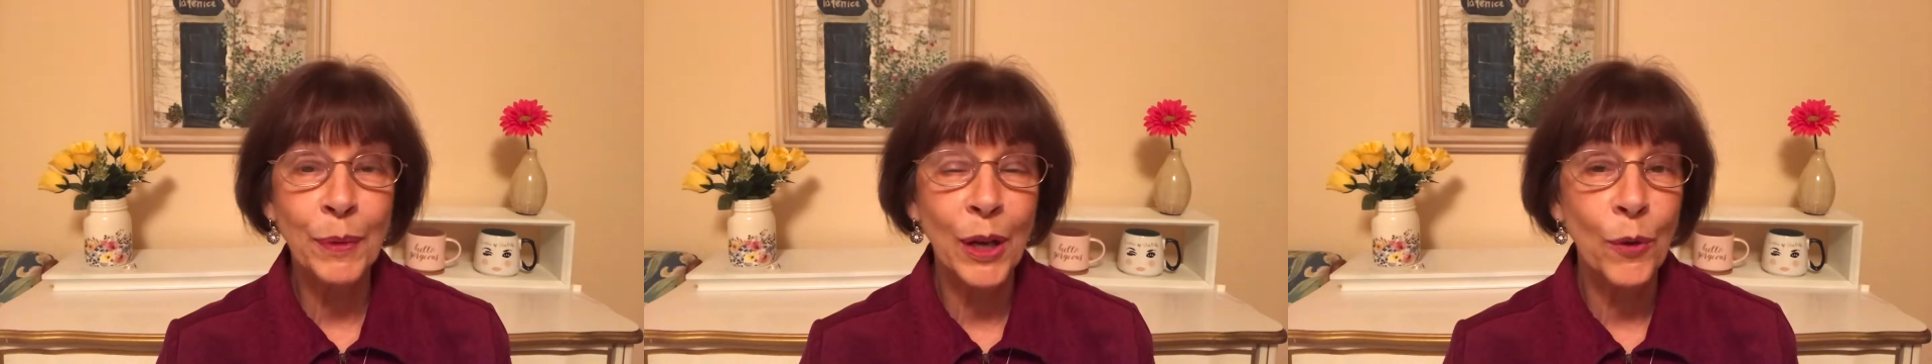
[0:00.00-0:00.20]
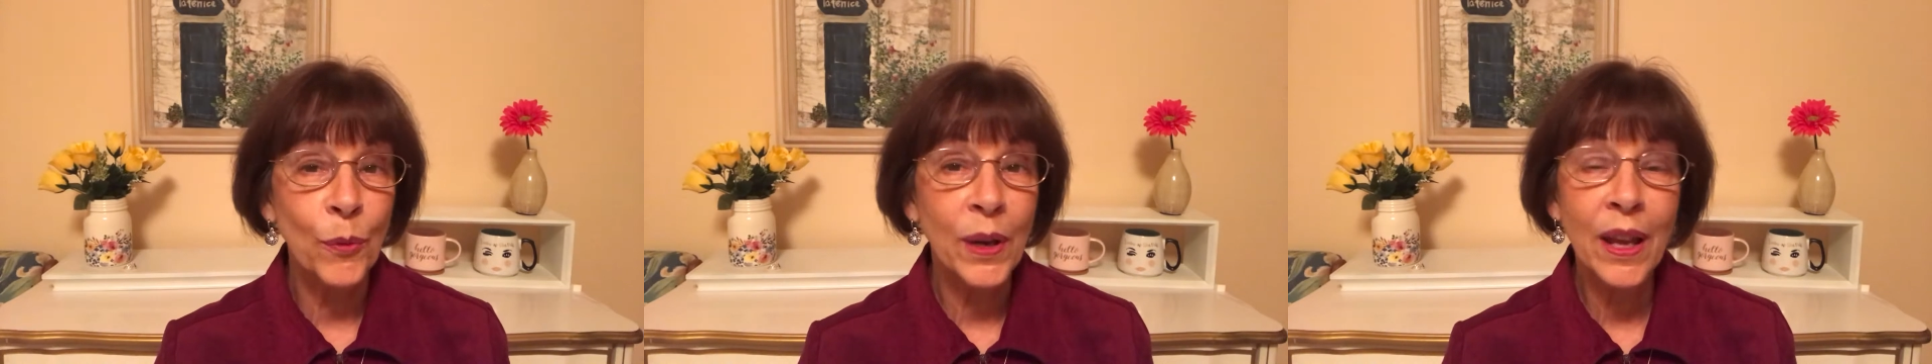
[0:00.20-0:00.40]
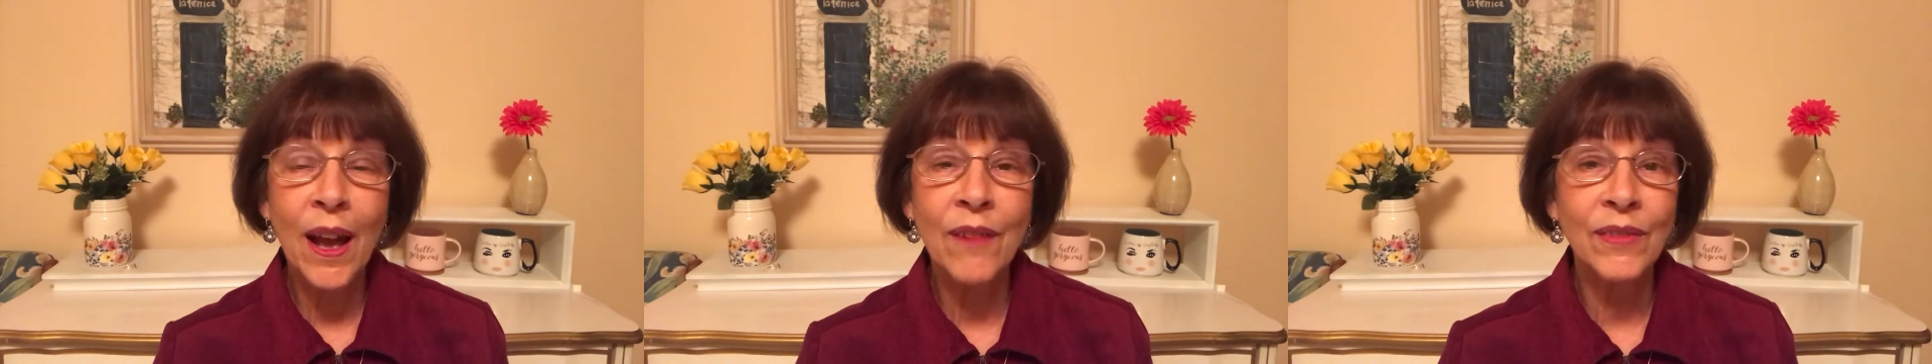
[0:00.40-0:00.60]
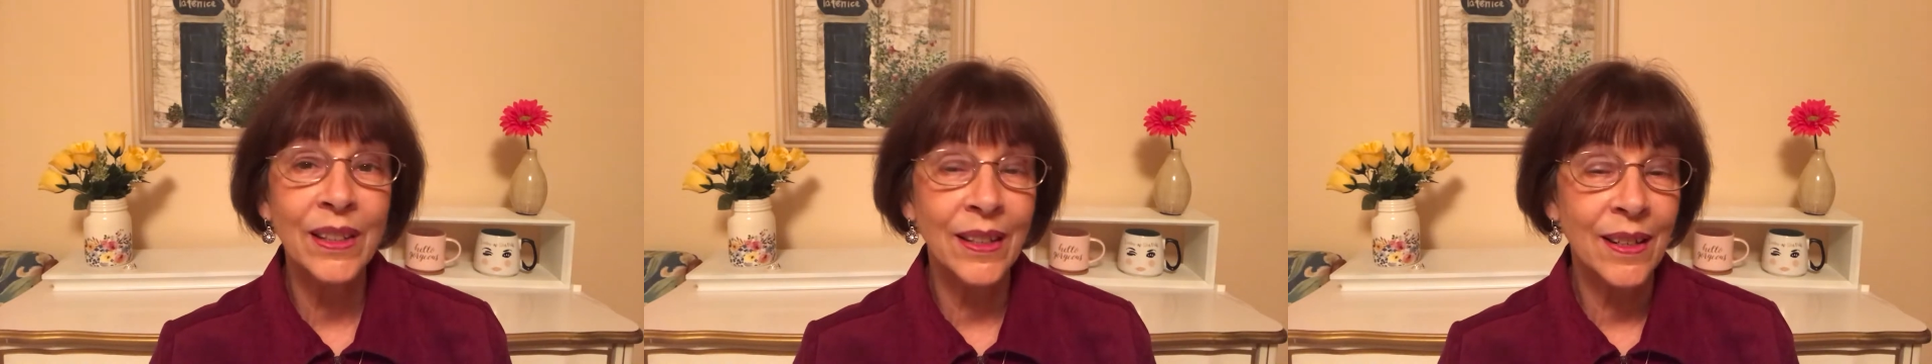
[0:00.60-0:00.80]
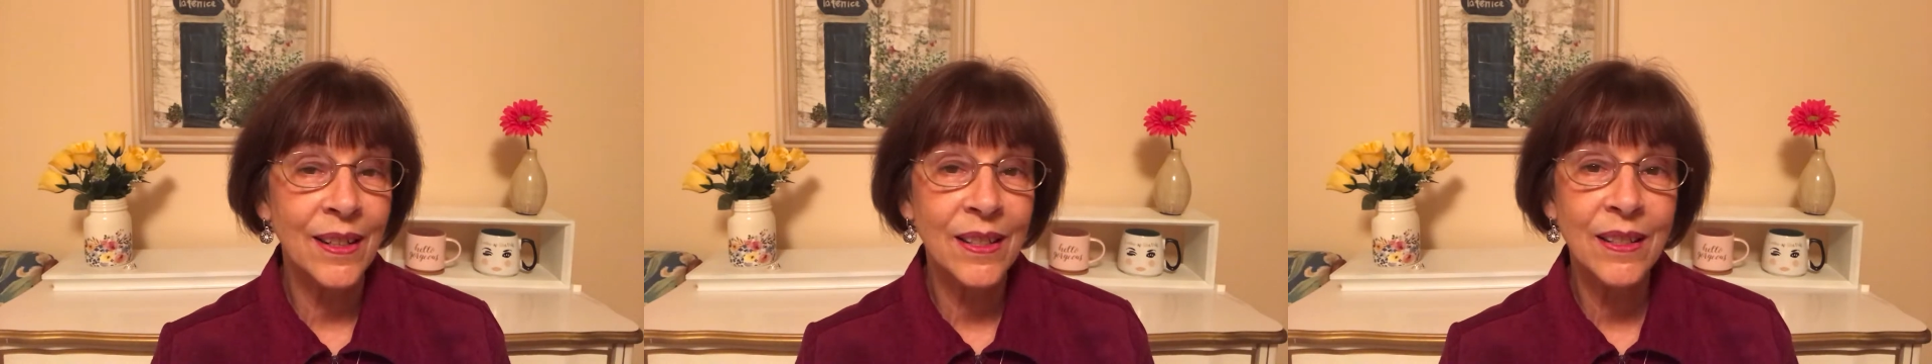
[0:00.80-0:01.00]
but we have
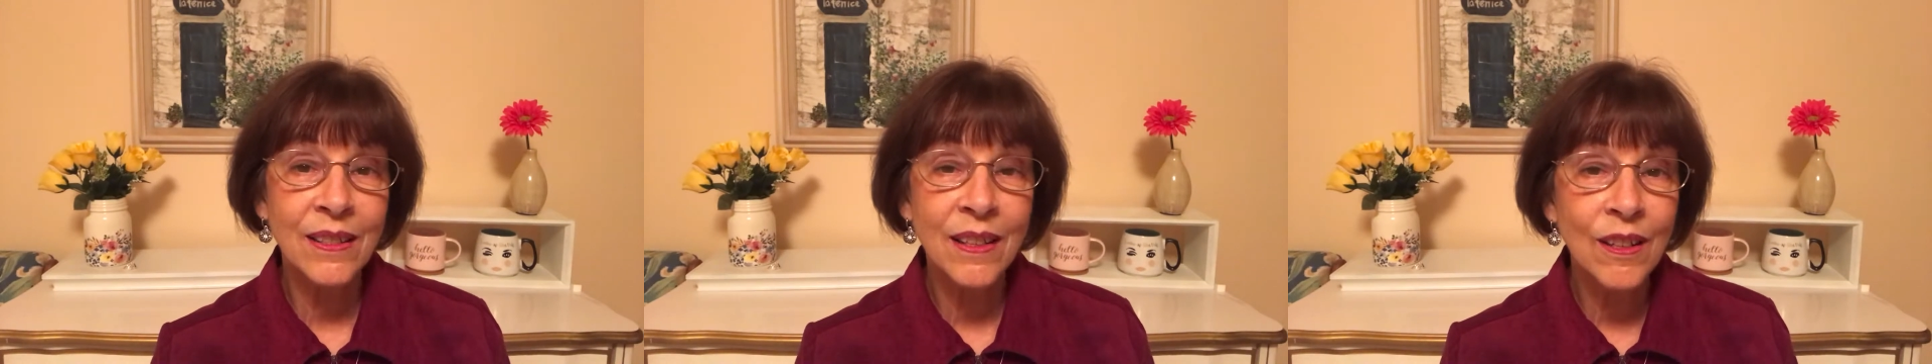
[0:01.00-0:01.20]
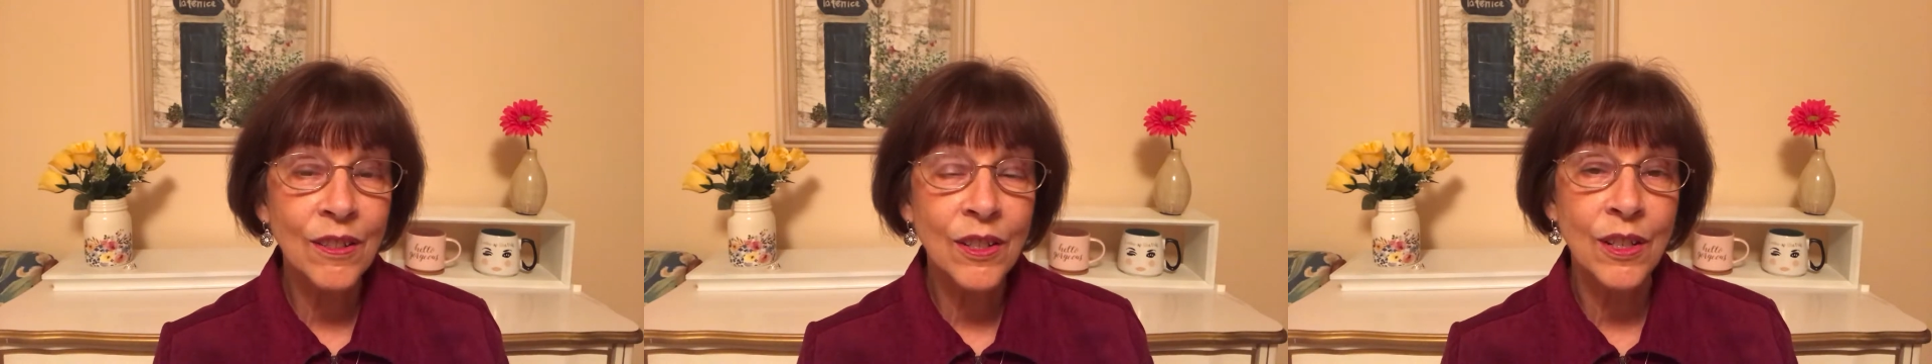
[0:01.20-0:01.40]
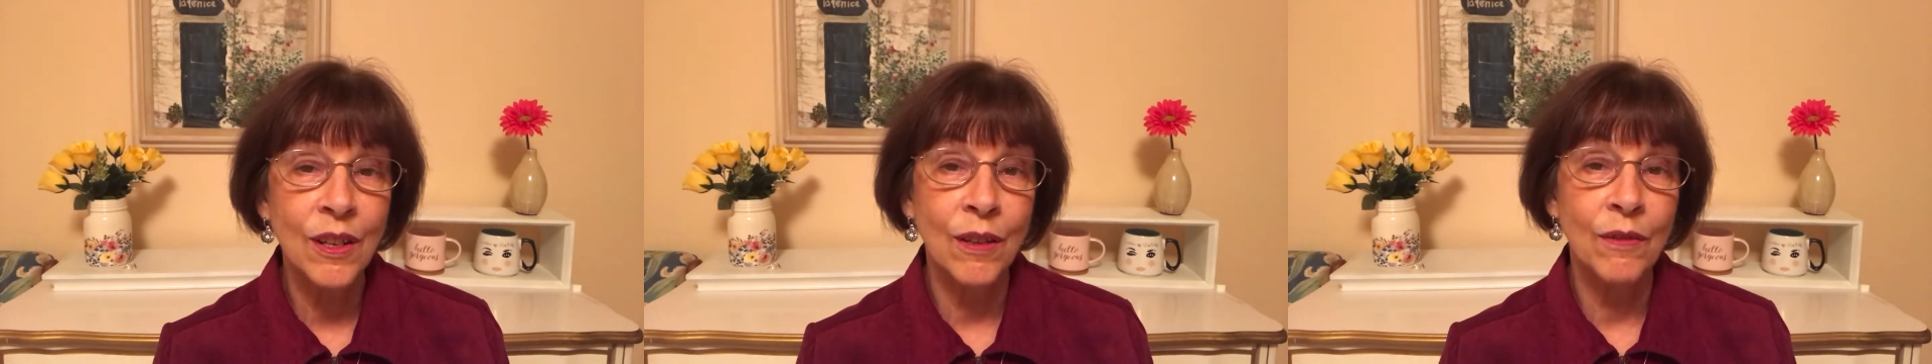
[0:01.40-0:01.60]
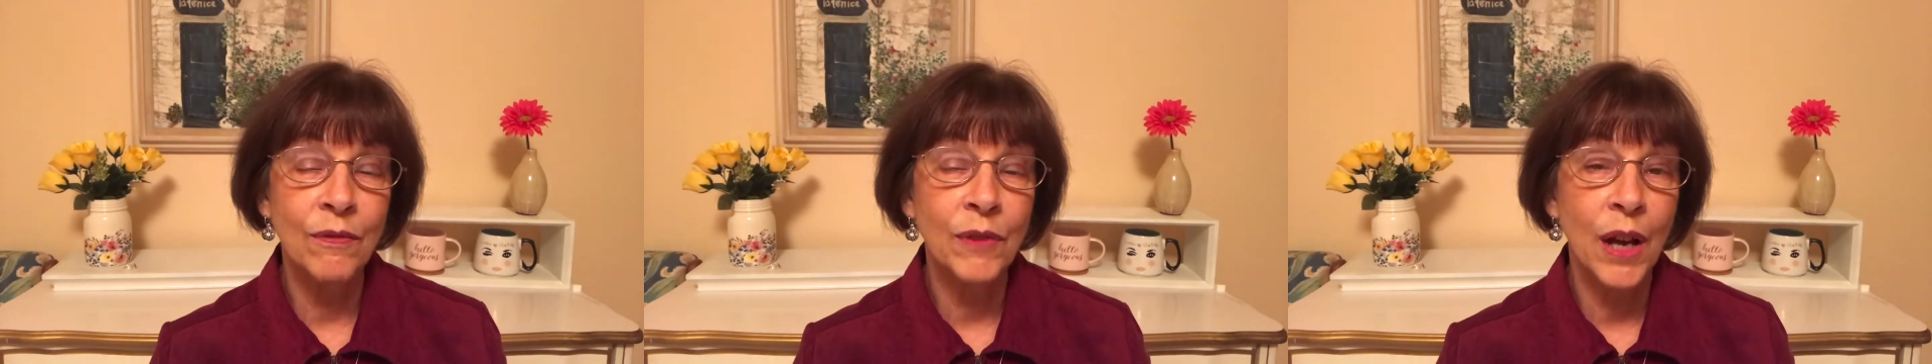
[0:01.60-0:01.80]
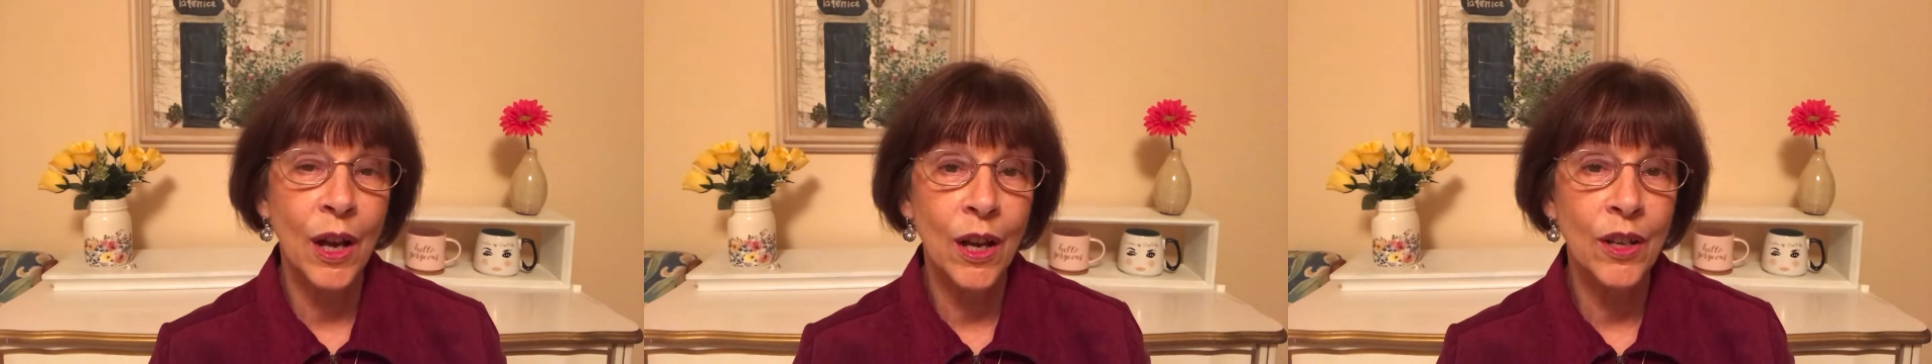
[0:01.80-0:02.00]
an extensive
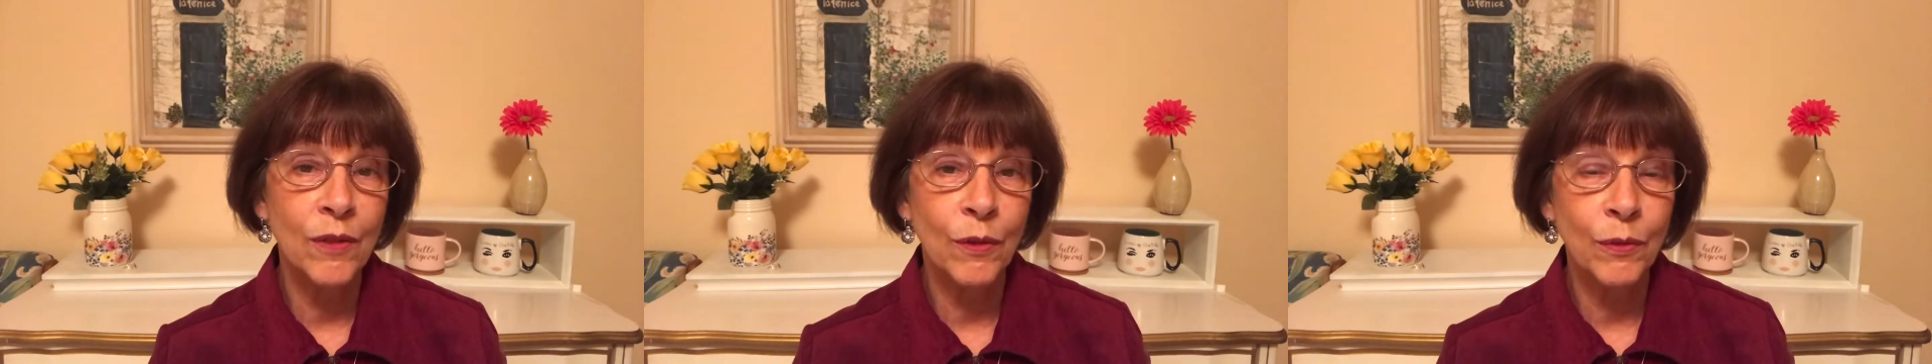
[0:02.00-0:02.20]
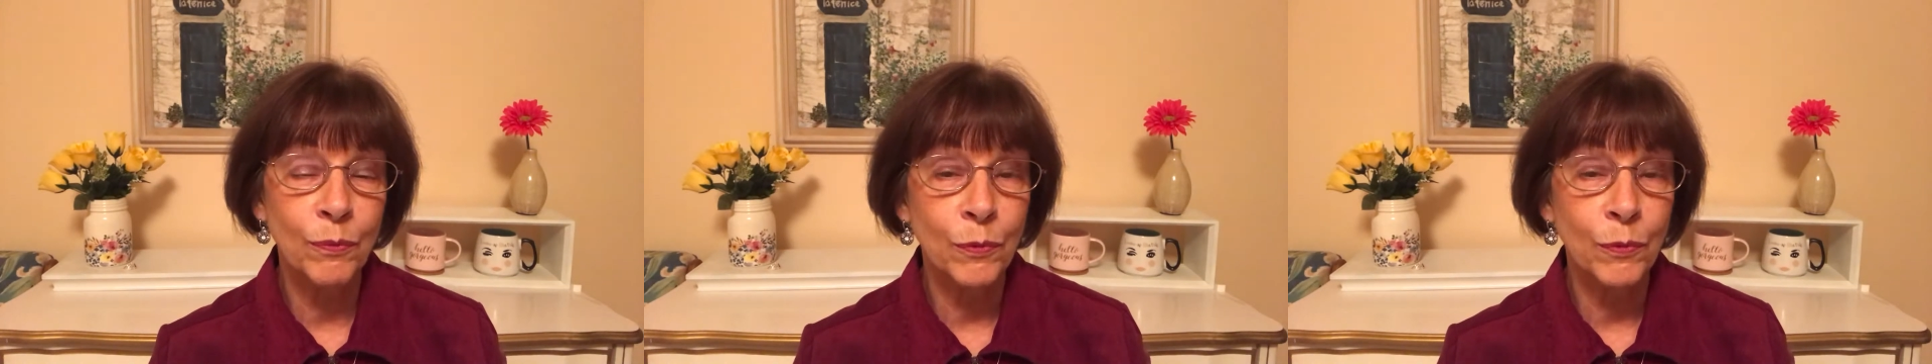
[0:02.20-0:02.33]
uh,